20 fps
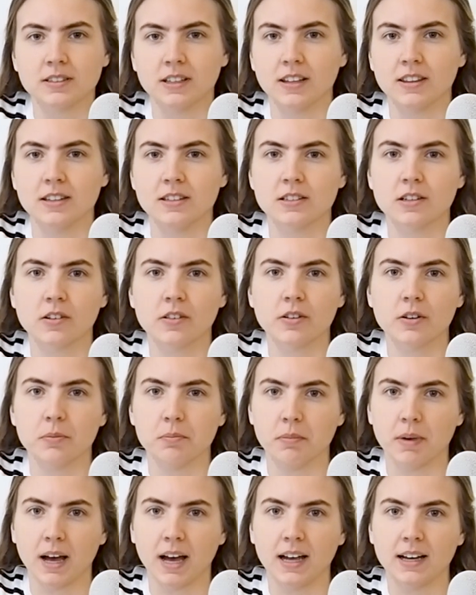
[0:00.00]
and these are their
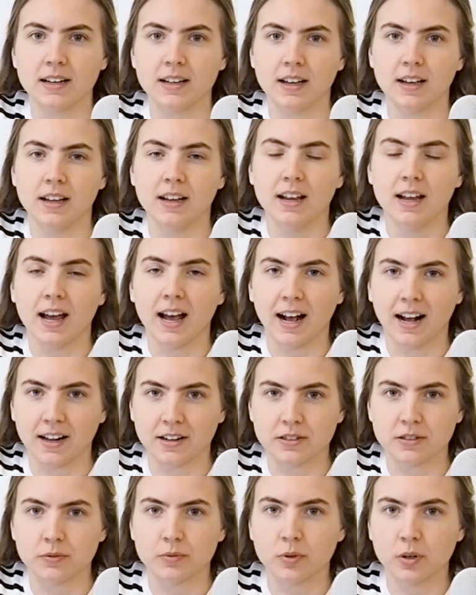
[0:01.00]
matte
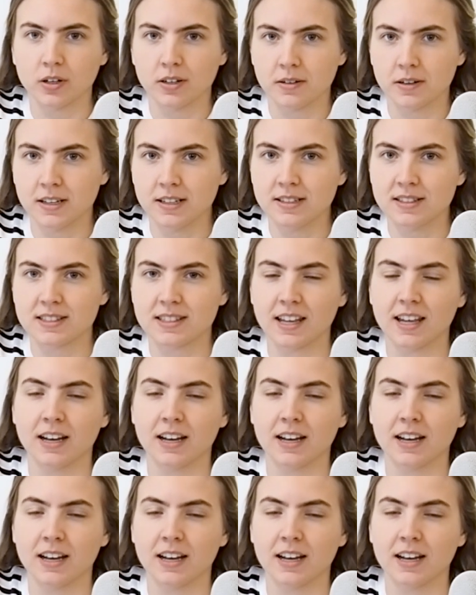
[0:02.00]
activewear knits.